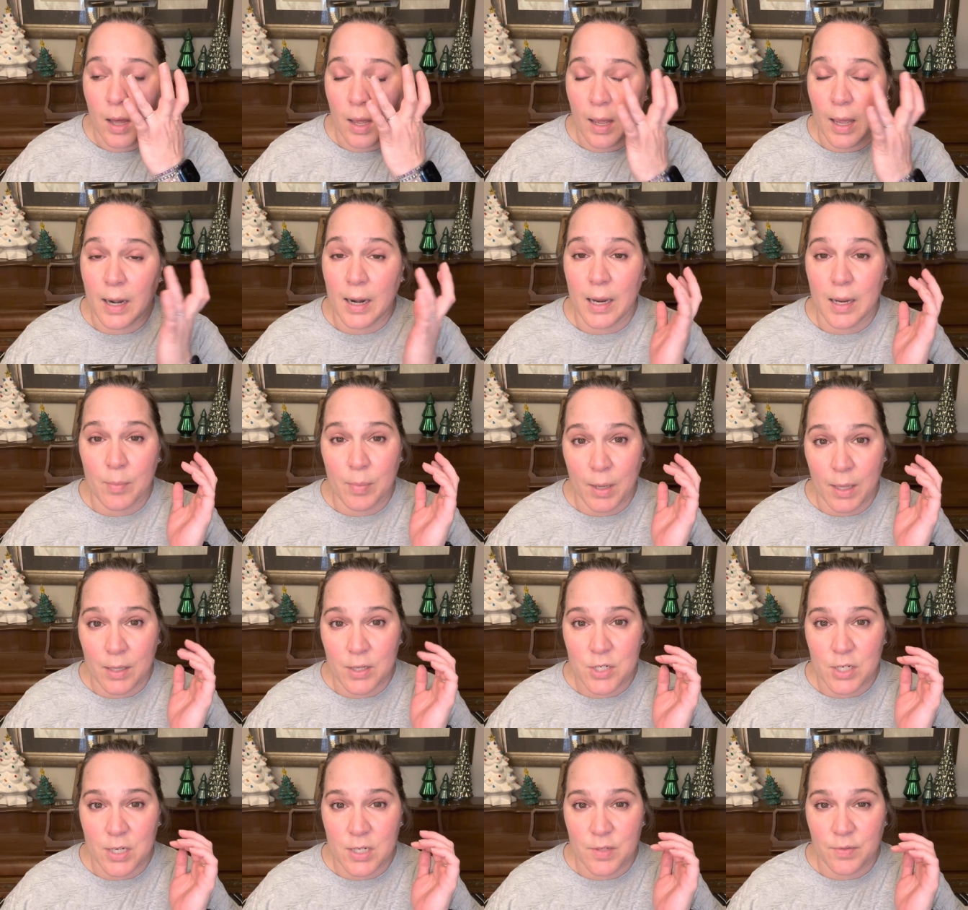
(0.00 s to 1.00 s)
and I
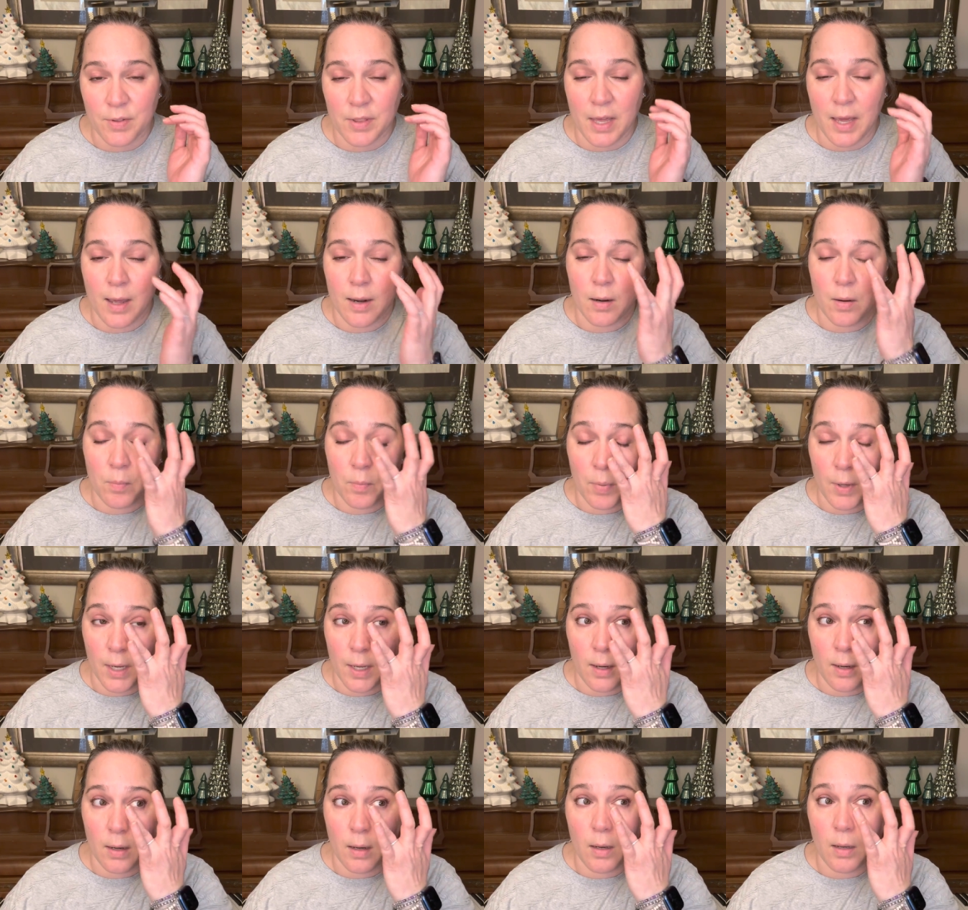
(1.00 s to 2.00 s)
apologize for that.
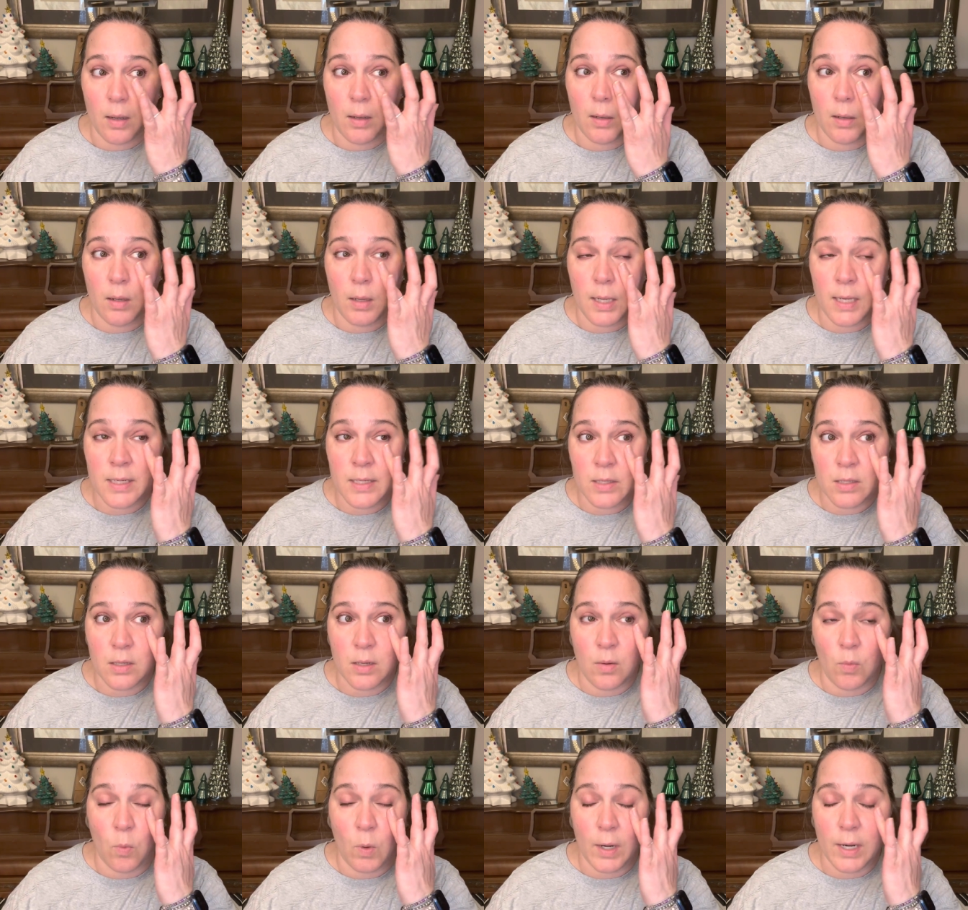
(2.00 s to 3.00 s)
But in
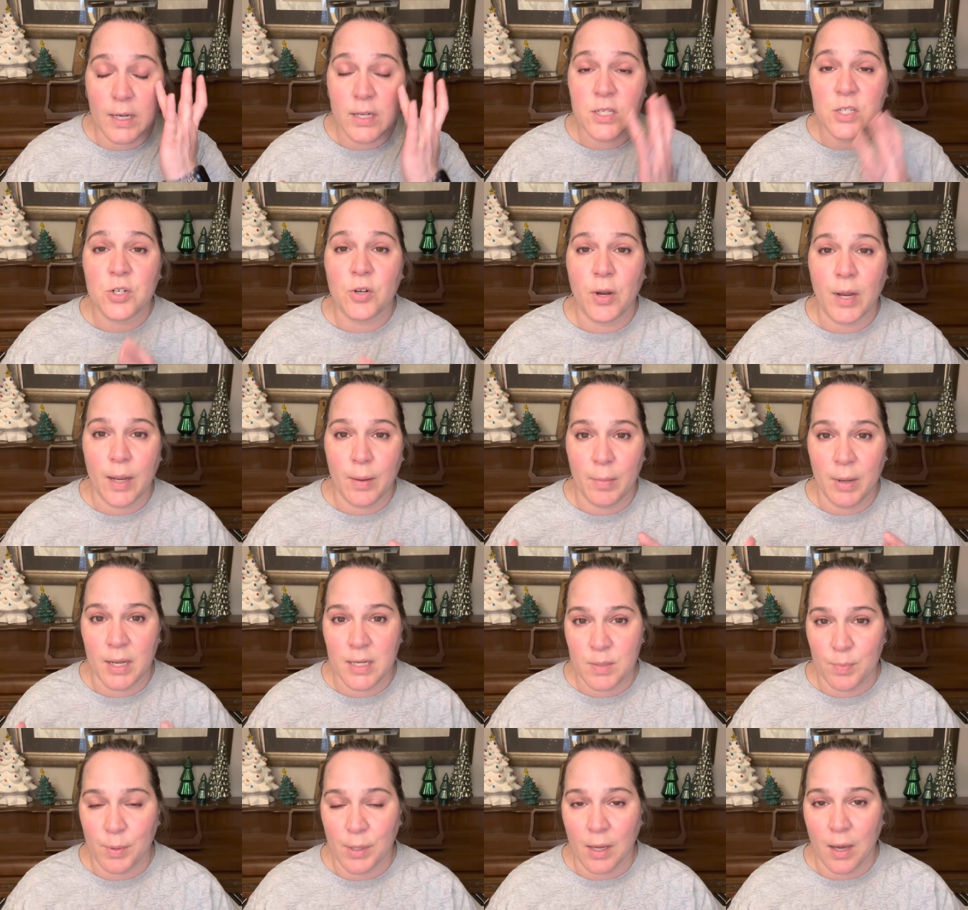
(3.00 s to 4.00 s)
what Instagram
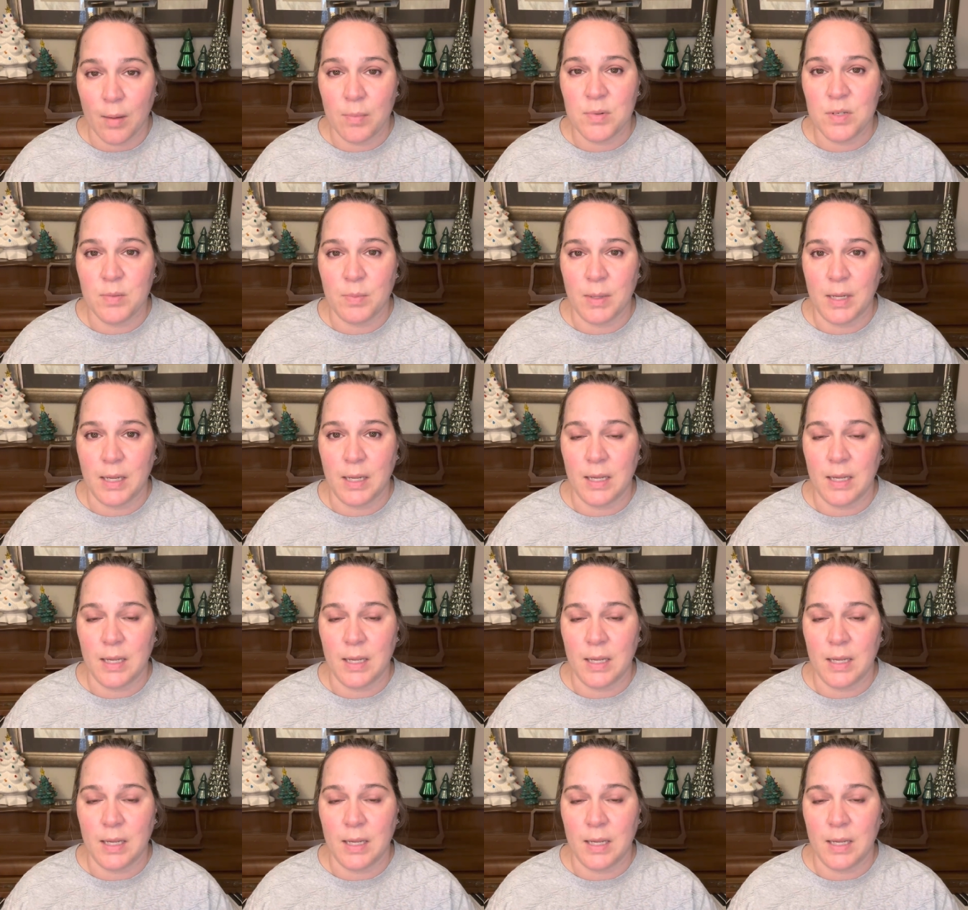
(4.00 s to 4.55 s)
has become to me